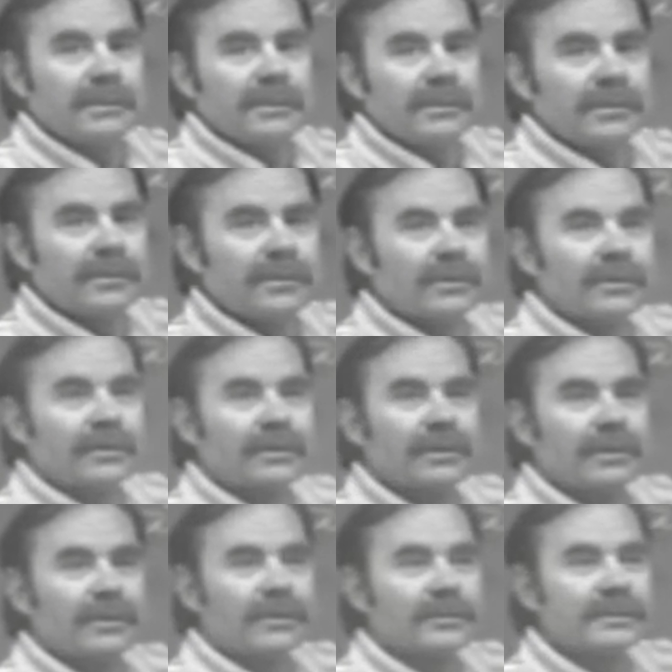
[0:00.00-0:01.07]
you're,
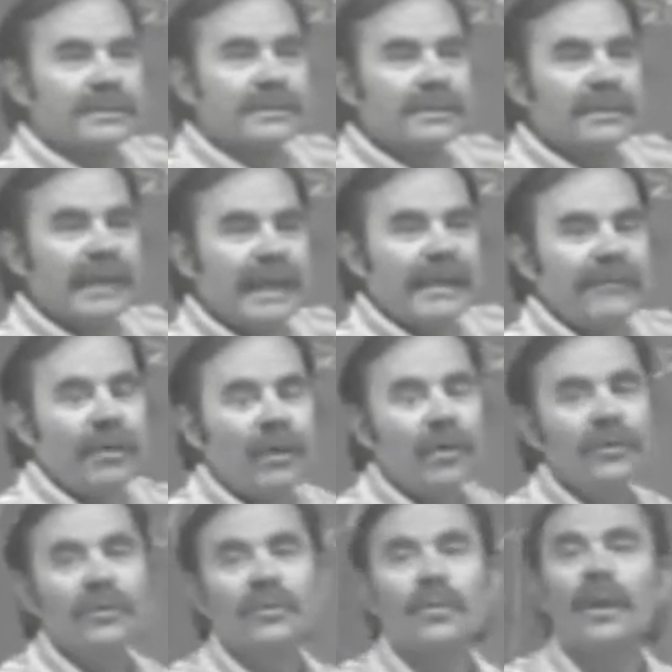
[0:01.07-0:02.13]
you still have
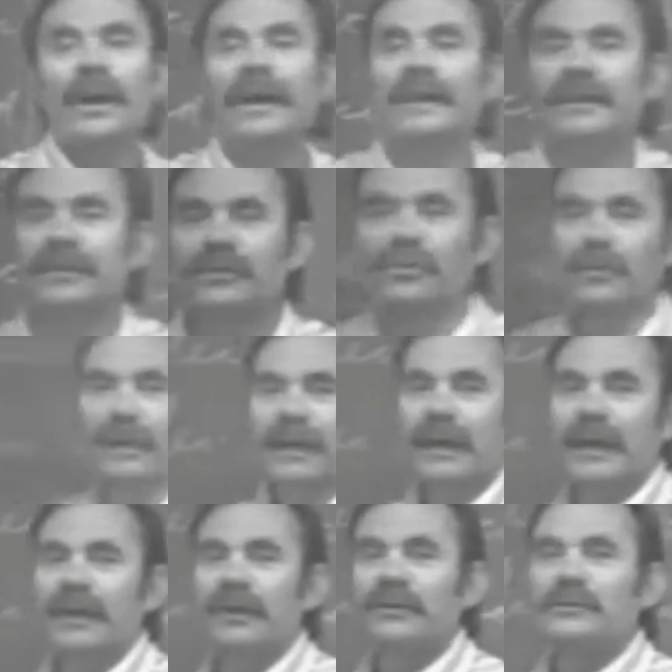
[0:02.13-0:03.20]
all your wine in your
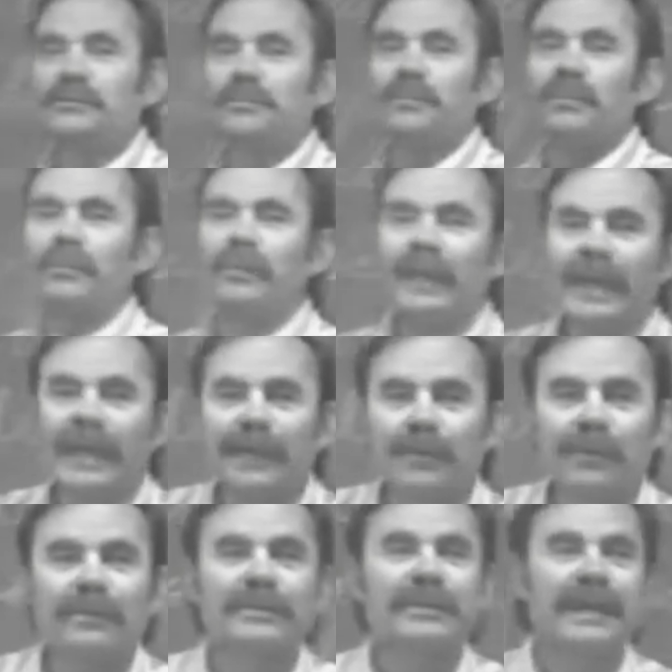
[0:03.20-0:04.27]
warehouse
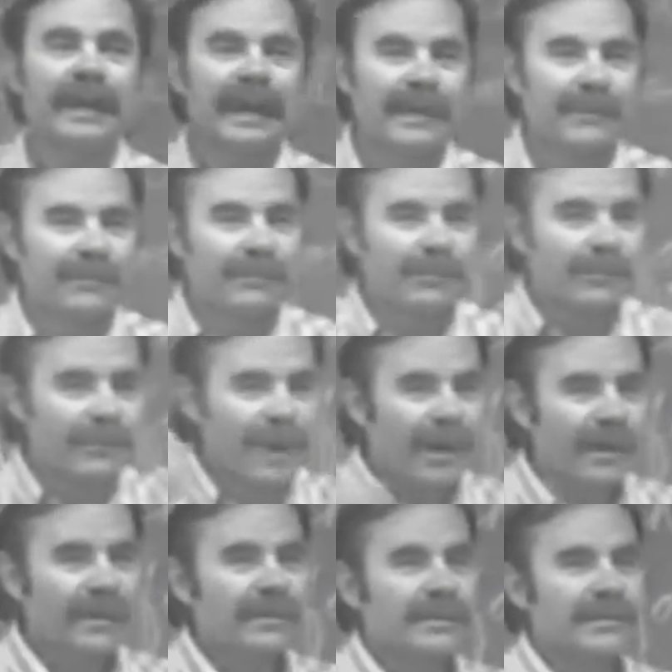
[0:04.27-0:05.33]
labeled and
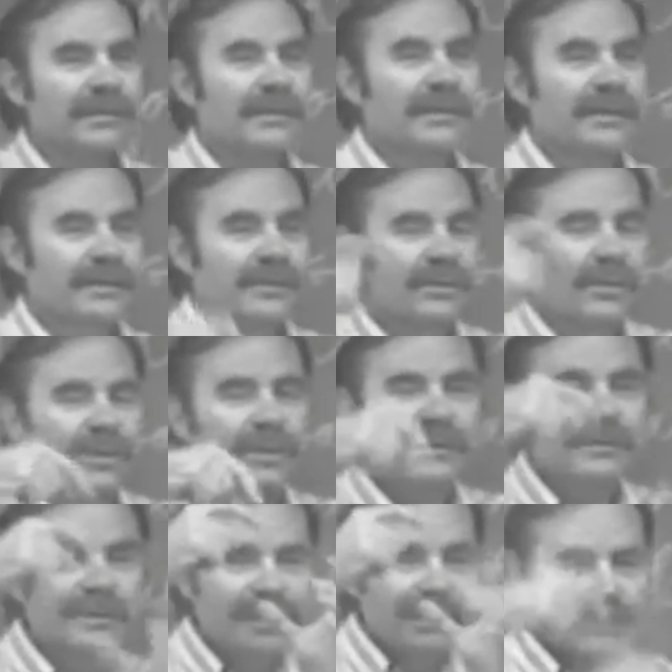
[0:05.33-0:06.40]
bottled, uh,
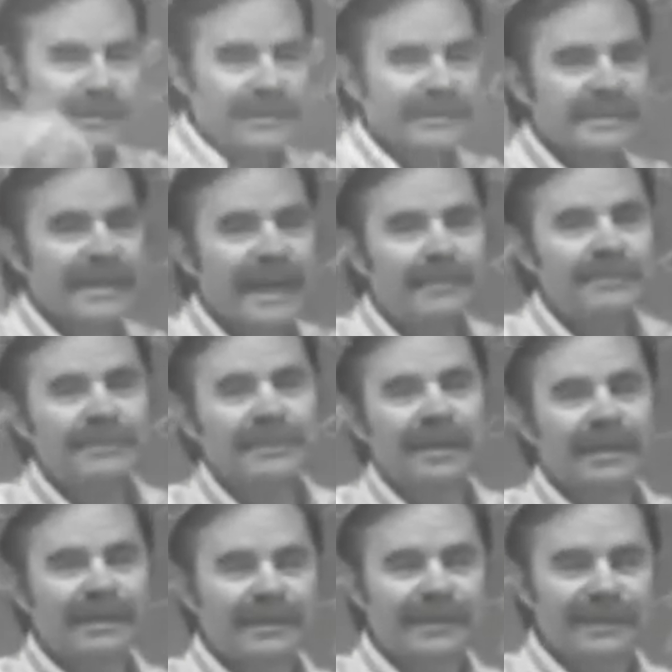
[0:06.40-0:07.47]
corked with its capsule on it